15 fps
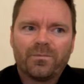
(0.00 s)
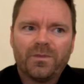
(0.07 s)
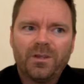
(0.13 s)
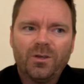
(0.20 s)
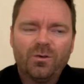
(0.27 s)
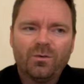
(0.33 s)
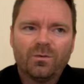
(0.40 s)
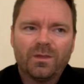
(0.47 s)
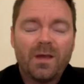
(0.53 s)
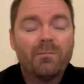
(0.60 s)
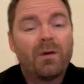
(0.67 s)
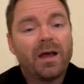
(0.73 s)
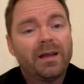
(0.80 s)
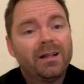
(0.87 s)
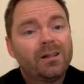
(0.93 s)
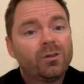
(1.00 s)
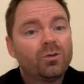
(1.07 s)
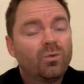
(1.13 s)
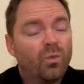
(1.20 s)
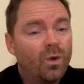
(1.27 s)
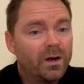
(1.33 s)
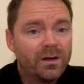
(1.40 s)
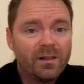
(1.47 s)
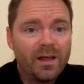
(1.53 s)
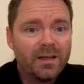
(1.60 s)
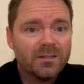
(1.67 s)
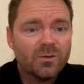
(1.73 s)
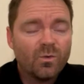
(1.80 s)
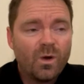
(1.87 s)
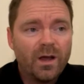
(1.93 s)
they might include 1
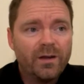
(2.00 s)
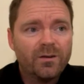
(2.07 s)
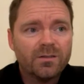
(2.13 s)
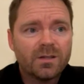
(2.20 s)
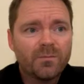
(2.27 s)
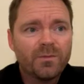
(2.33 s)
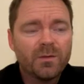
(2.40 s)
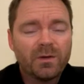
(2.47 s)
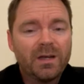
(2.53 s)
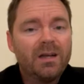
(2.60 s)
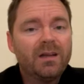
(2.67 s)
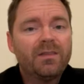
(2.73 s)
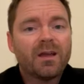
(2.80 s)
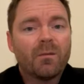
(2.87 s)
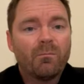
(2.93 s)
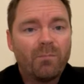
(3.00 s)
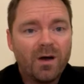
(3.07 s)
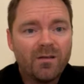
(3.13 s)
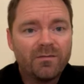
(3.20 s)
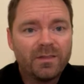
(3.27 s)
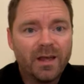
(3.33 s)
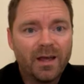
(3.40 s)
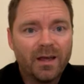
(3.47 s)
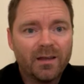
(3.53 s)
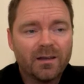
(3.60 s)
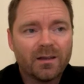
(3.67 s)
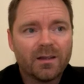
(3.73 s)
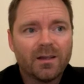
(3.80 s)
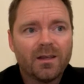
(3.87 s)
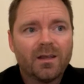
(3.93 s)
glass of wine or something, but anything above that,
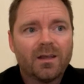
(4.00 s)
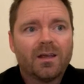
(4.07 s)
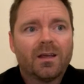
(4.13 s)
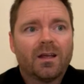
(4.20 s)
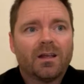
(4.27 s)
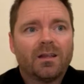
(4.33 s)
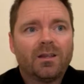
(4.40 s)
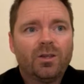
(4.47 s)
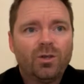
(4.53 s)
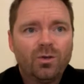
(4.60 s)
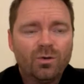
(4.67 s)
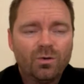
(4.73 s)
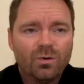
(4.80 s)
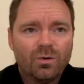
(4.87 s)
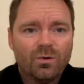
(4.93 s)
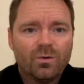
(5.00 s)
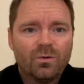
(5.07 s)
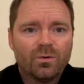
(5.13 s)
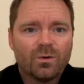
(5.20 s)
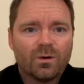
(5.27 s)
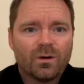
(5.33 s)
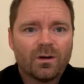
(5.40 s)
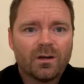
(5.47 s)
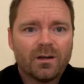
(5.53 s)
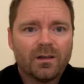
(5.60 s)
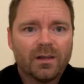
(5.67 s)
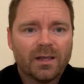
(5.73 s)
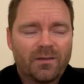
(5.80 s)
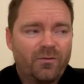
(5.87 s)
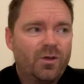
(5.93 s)

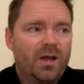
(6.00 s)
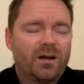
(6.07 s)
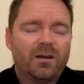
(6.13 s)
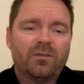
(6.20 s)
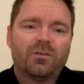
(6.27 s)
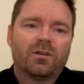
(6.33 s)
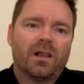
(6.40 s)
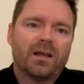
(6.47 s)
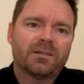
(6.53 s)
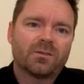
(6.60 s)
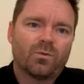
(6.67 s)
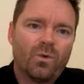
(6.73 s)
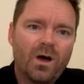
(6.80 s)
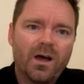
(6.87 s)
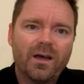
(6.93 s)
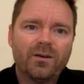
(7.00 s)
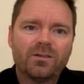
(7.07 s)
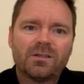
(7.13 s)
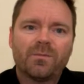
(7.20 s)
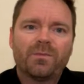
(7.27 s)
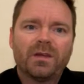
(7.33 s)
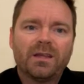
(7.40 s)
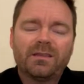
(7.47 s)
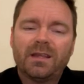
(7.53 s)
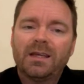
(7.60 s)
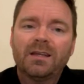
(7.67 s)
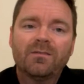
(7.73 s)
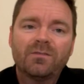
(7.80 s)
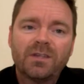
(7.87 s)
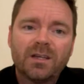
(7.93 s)
like if you got another glass of wine or something, at the
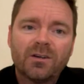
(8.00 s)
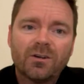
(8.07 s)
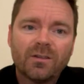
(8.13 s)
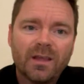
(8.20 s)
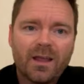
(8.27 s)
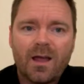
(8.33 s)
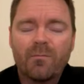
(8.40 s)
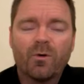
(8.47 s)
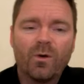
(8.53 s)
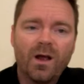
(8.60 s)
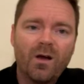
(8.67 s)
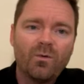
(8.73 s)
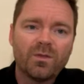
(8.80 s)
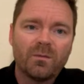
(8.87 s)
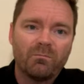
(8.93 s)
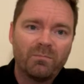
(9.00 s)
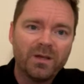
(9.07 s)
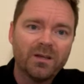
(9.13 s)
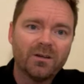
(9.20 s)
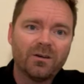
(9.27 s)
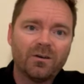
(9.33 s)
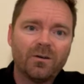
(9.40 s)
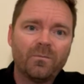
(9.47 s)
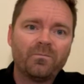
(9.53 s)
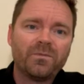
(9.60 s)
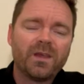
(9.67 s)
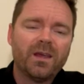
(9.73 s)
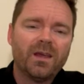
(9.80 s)
end of dinner, they come around with a bill,